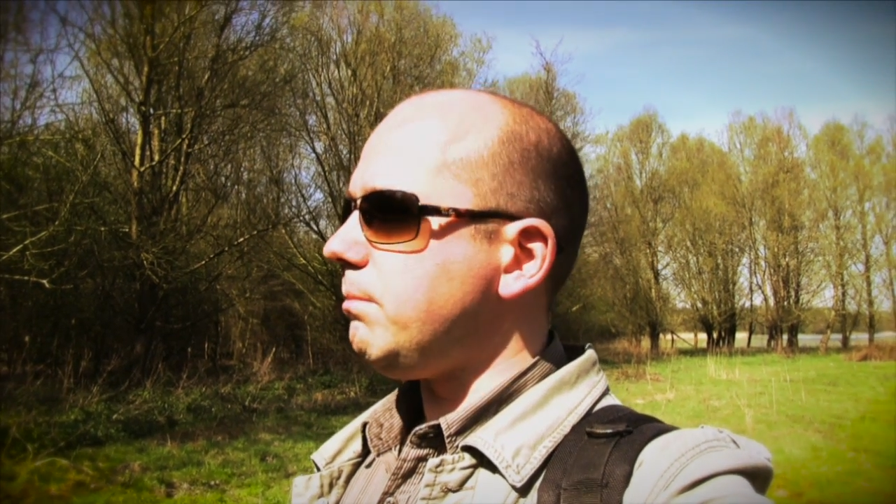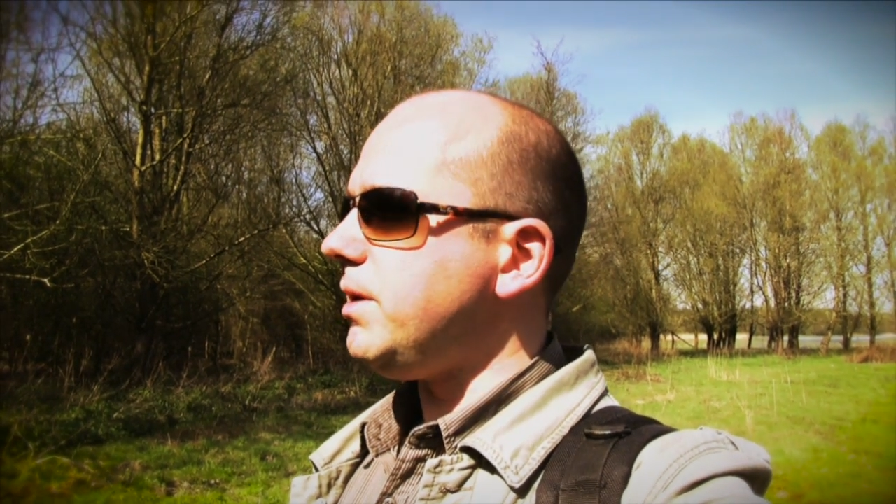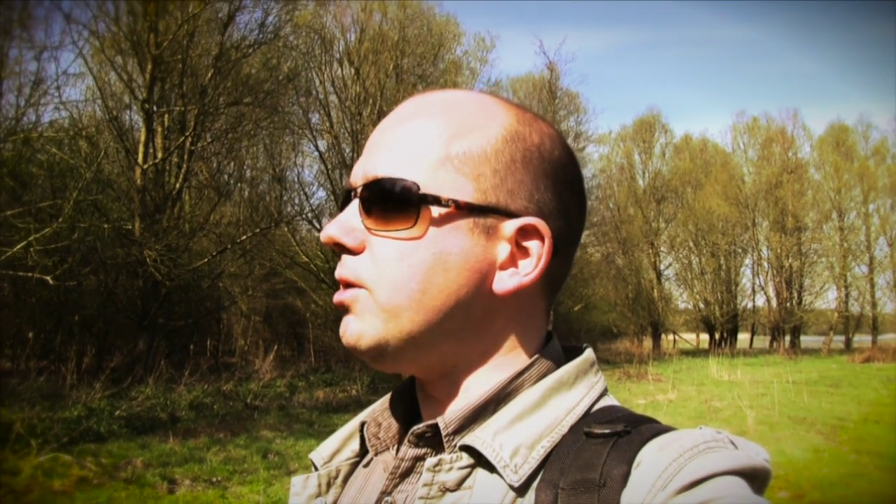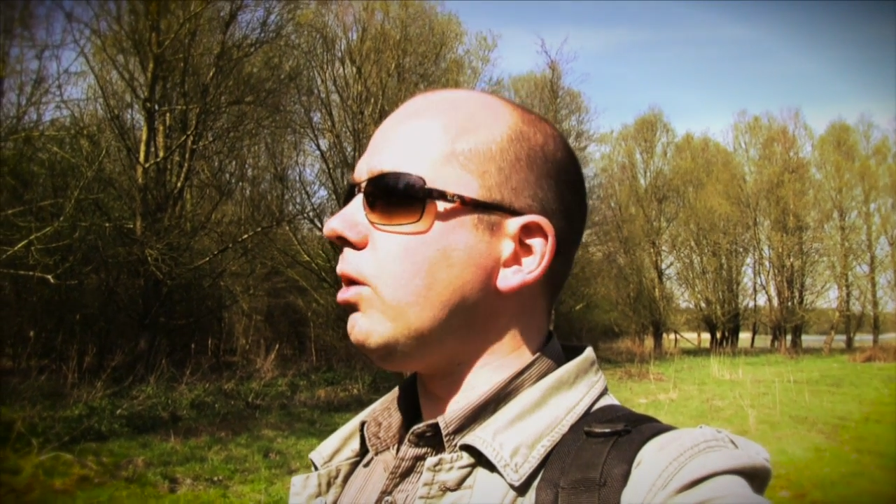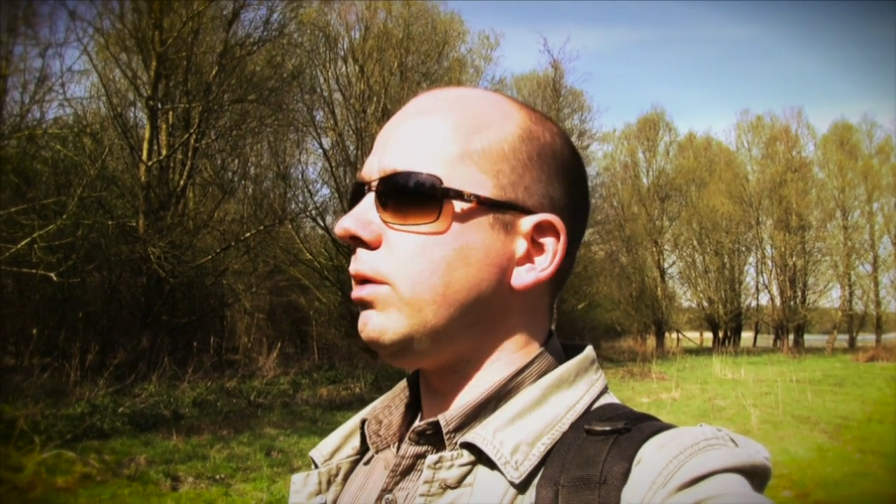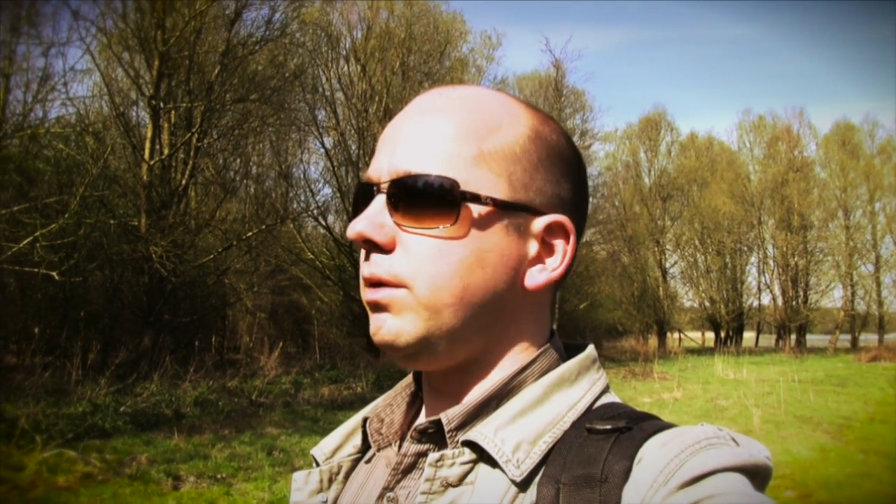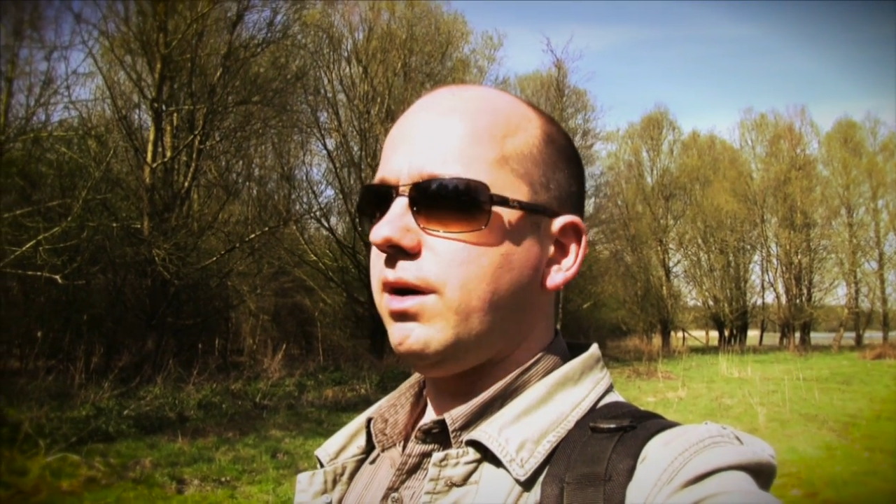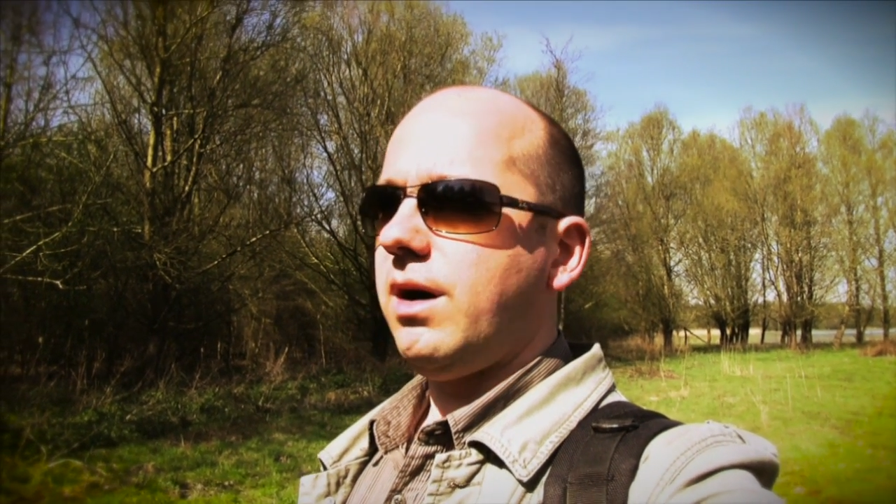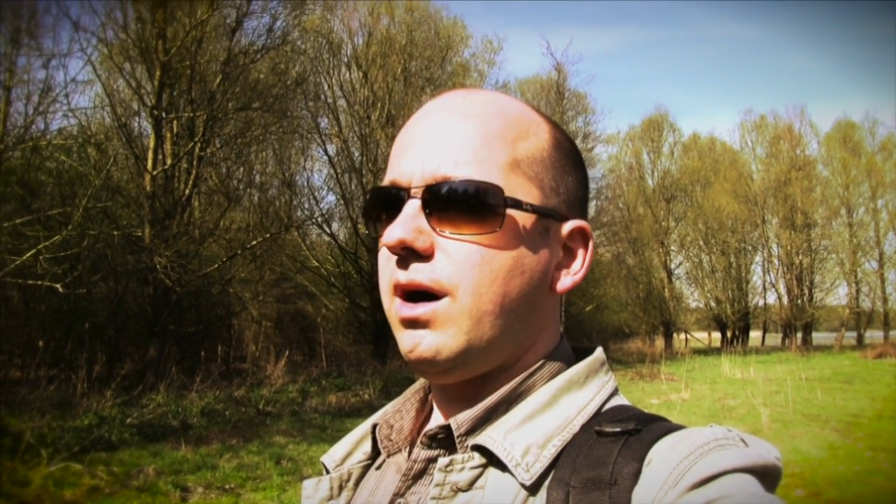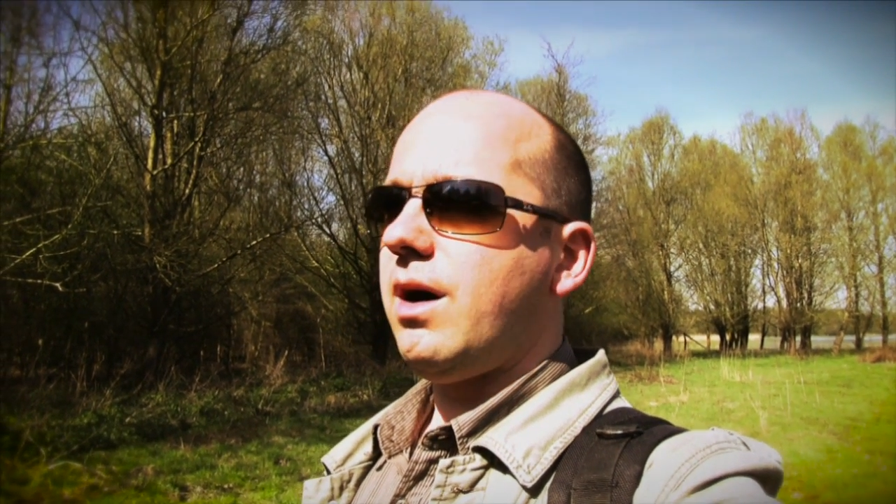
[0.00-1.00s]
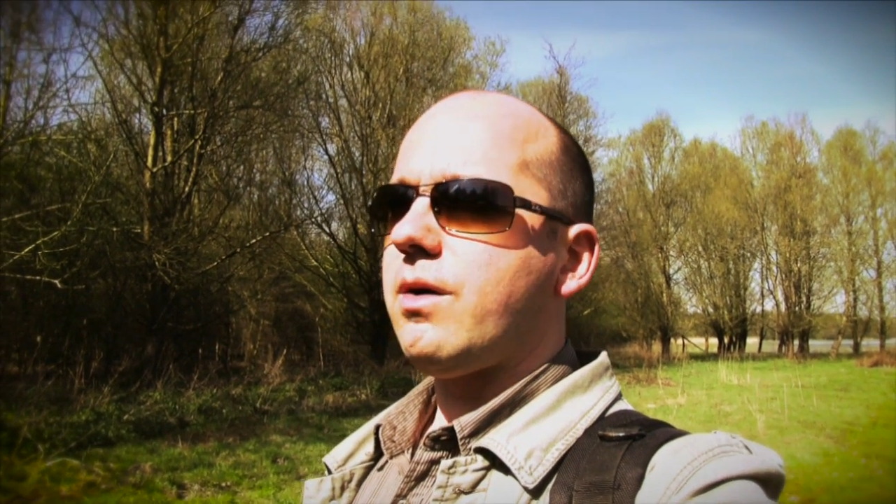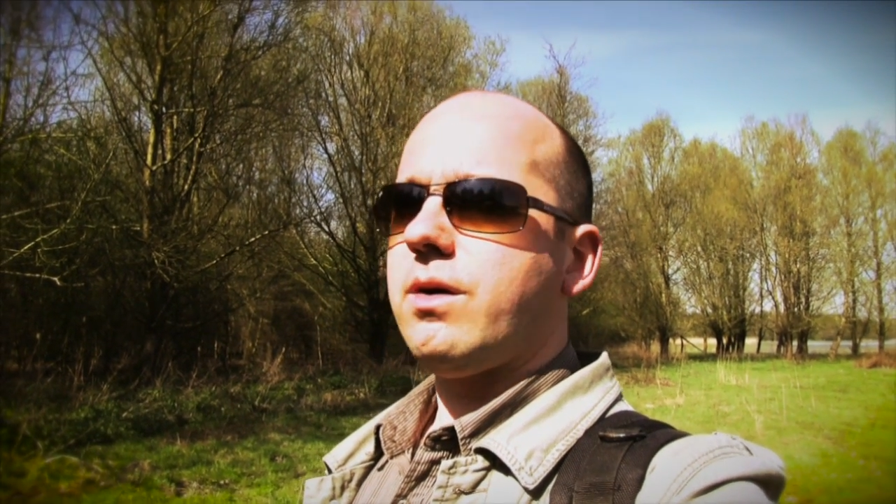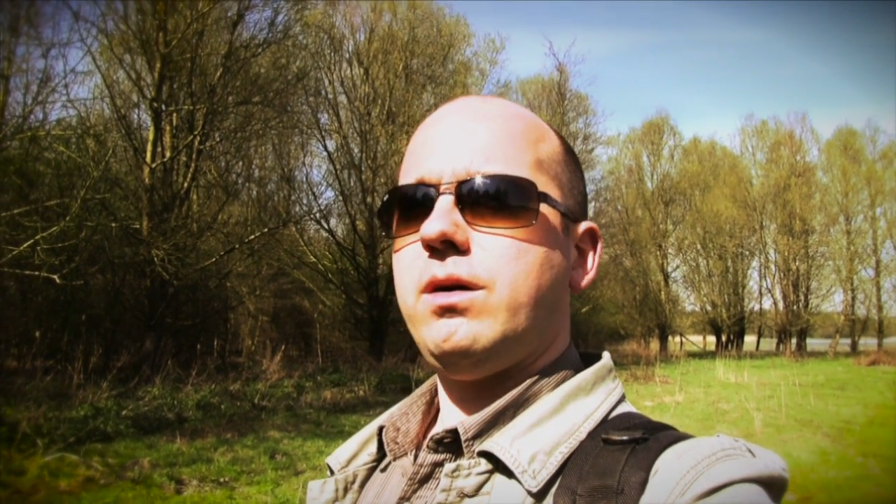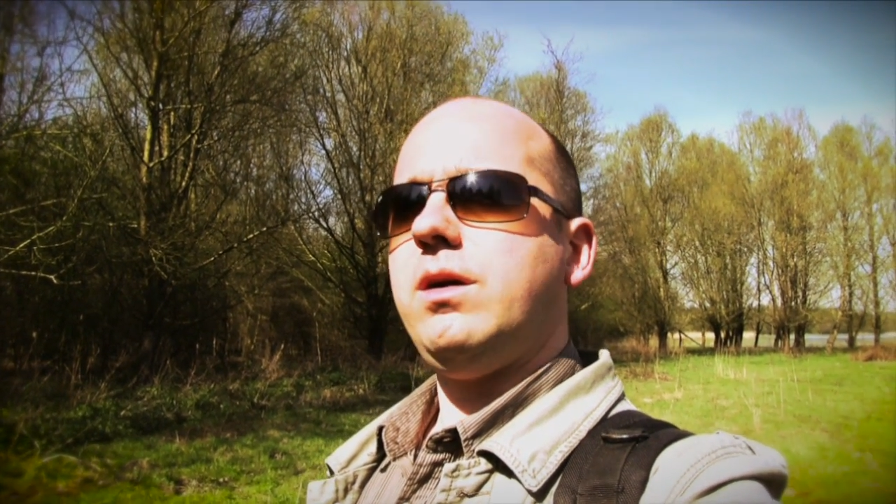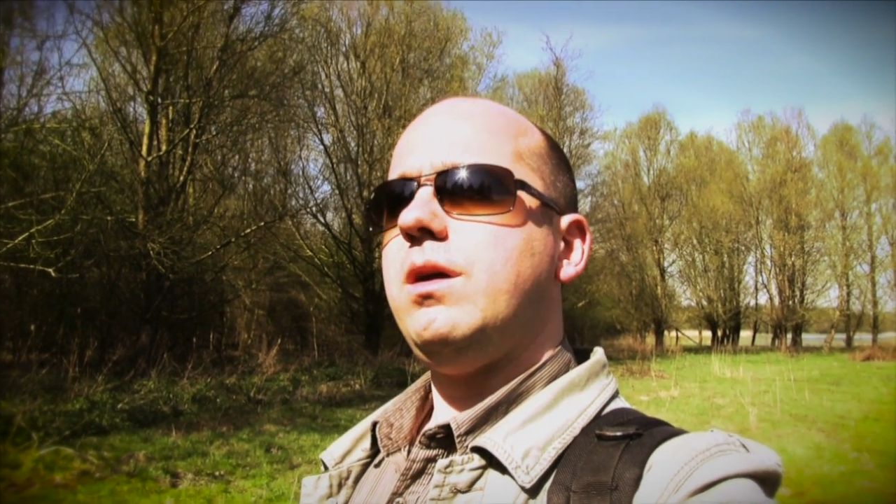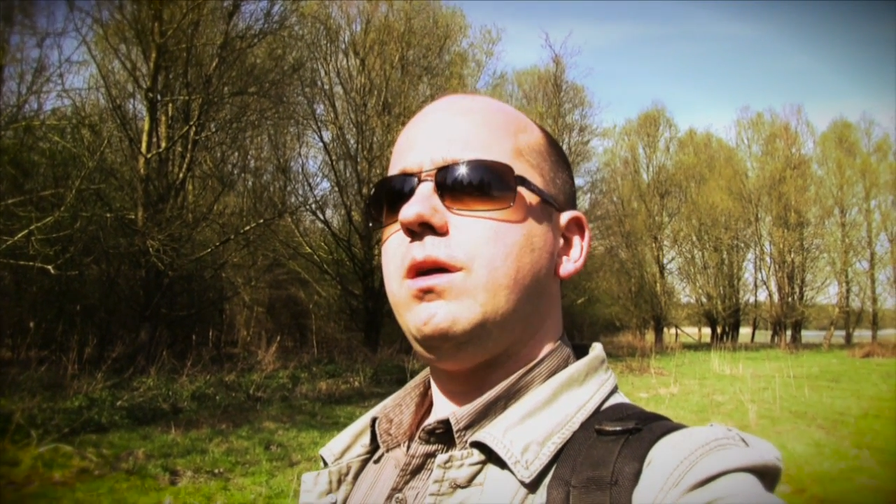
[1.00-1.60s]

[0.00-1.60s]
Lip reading: beyond our